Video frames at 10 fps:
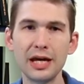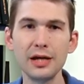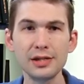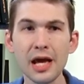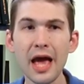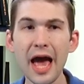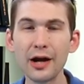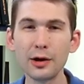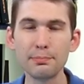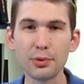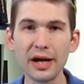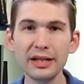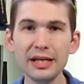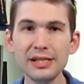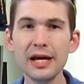the case. And on
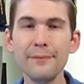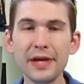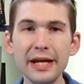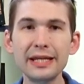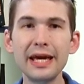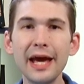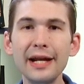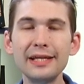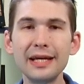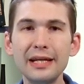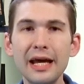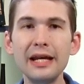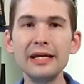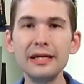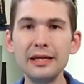Breitlings, it can't get
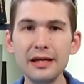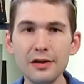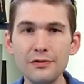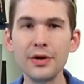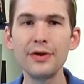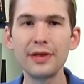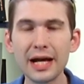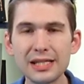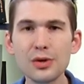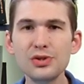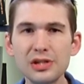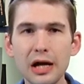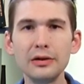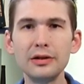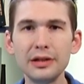any give. That's how
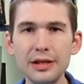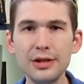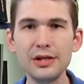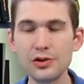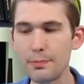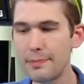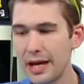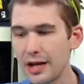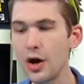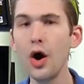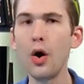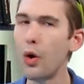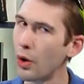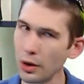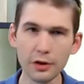solidly these are made
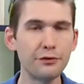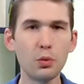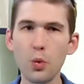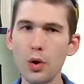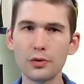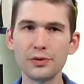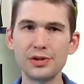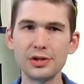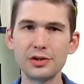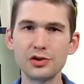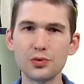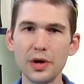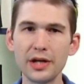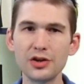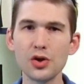all of the water resistance
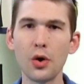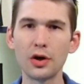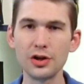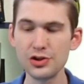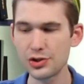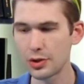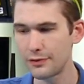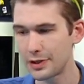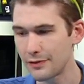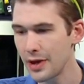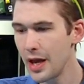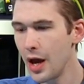ratings are conservative.